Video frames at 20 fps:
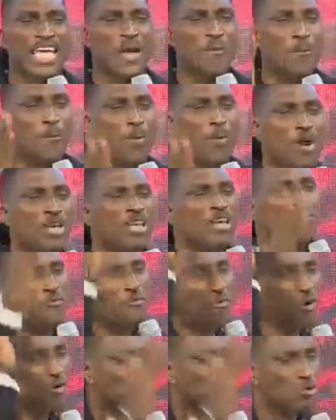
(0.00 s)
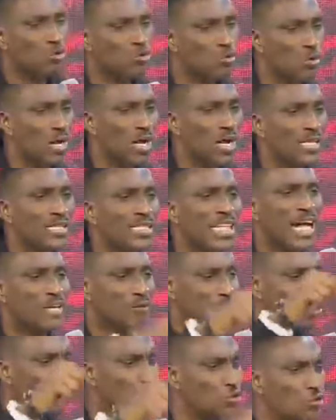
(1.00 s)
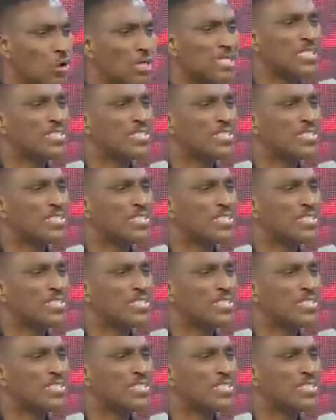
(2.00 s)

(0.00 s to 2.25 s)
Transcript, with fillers: in money for you that does not